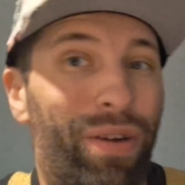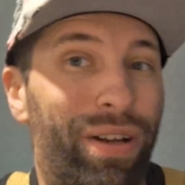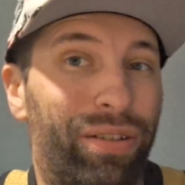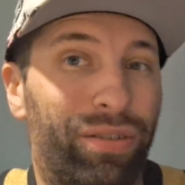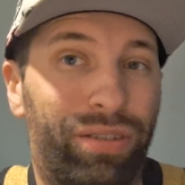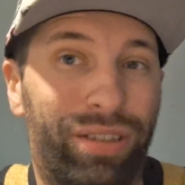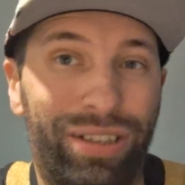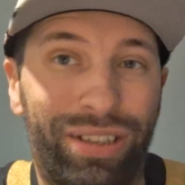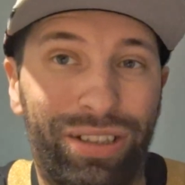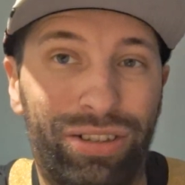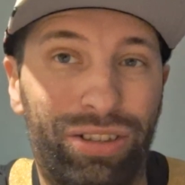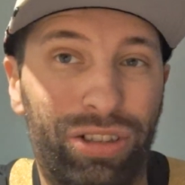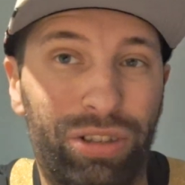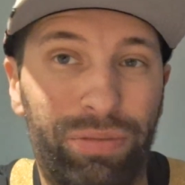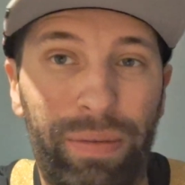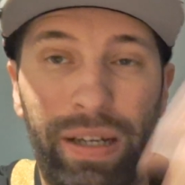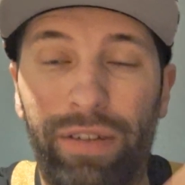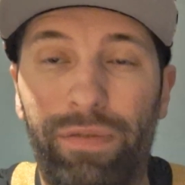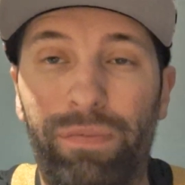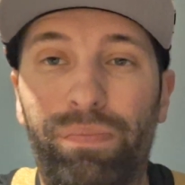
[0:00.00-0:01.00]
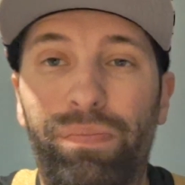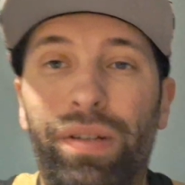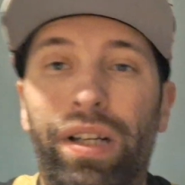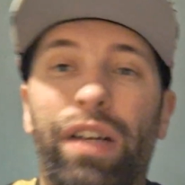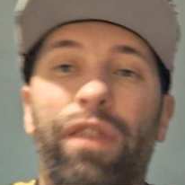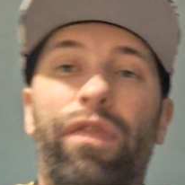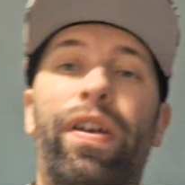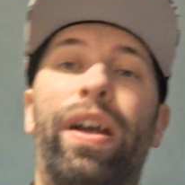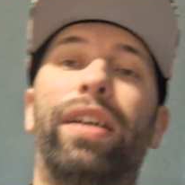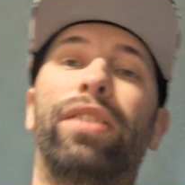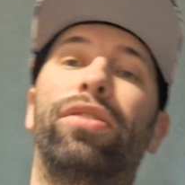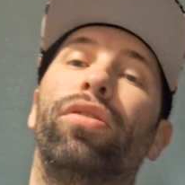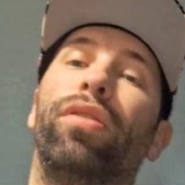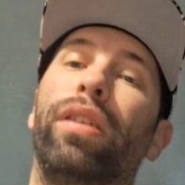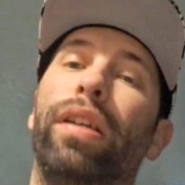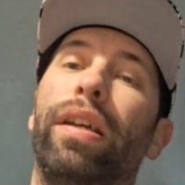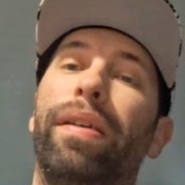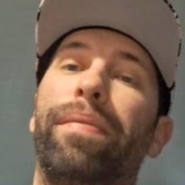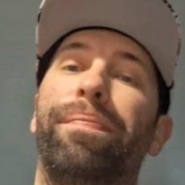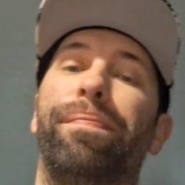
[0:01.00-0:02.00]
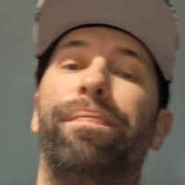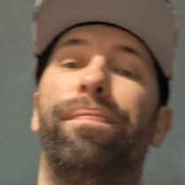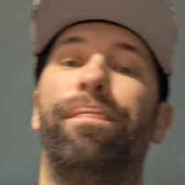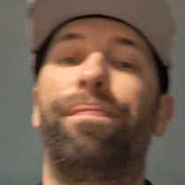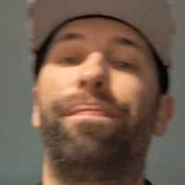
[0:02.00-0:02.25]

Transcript: weather conditions may play a factor in it,